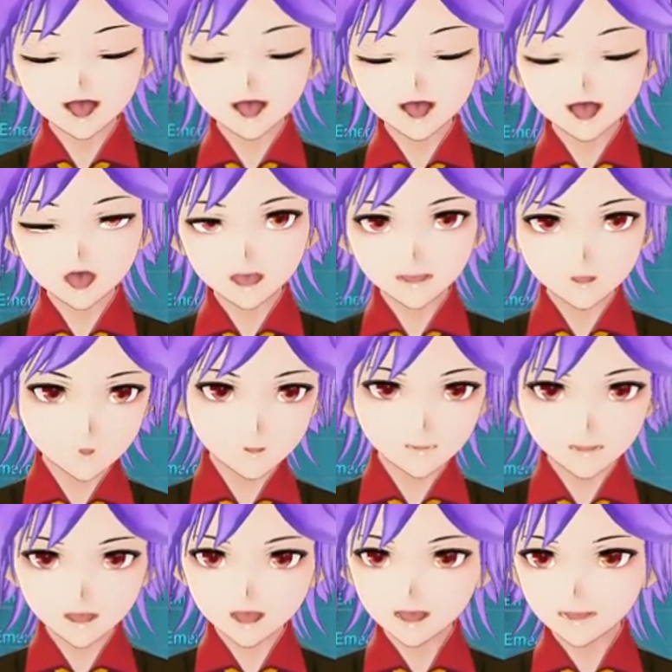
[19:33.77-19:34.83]
choose
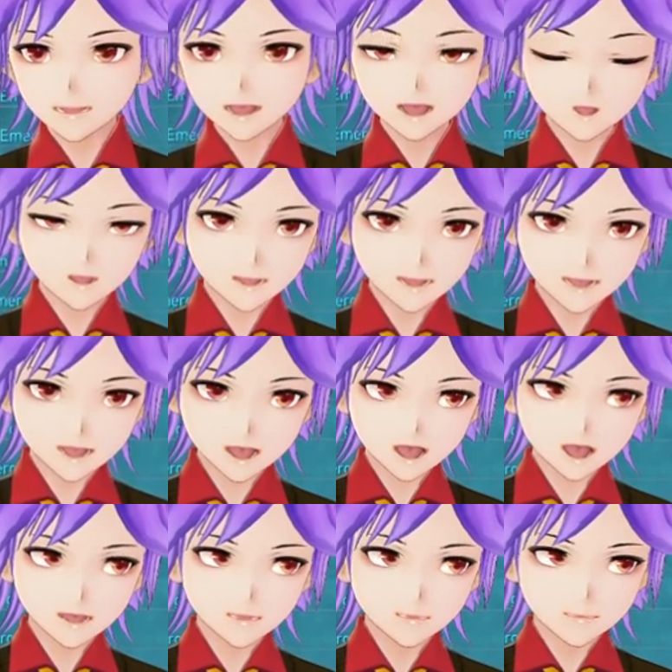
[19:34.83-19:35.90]
someone from your team
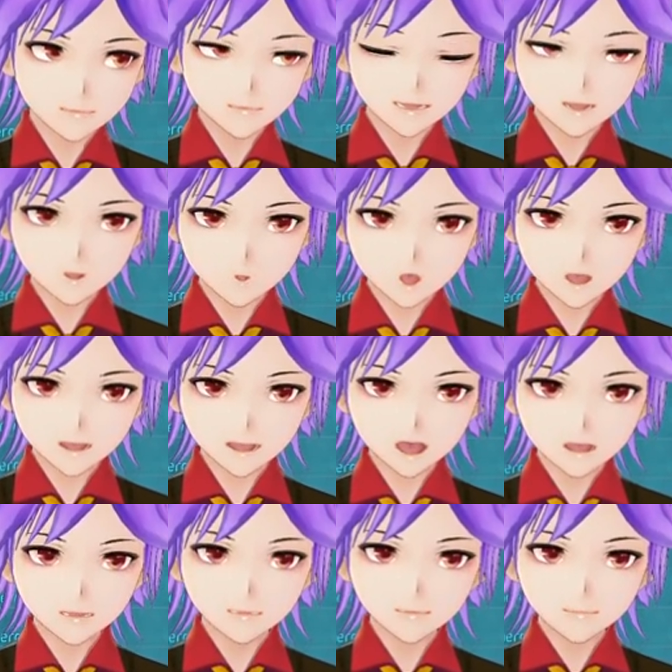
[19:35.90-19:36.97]
who will
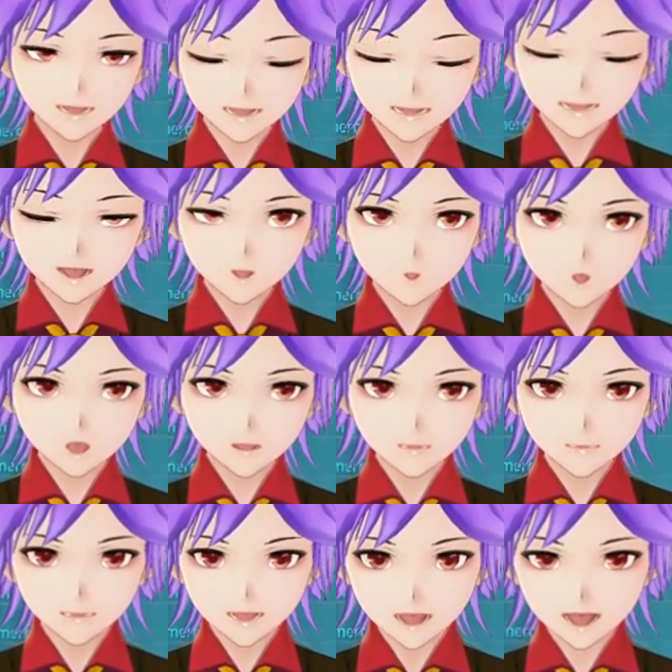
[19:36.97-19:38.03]
handle the
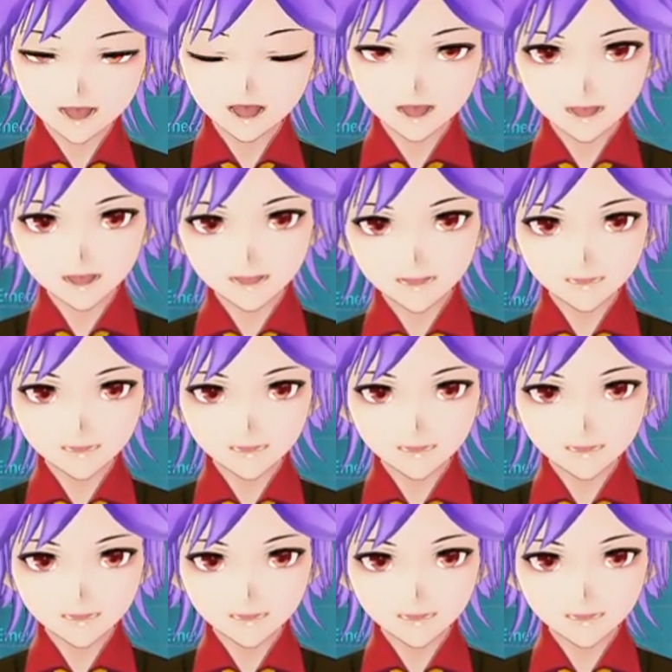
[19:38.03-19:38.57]
harpoon.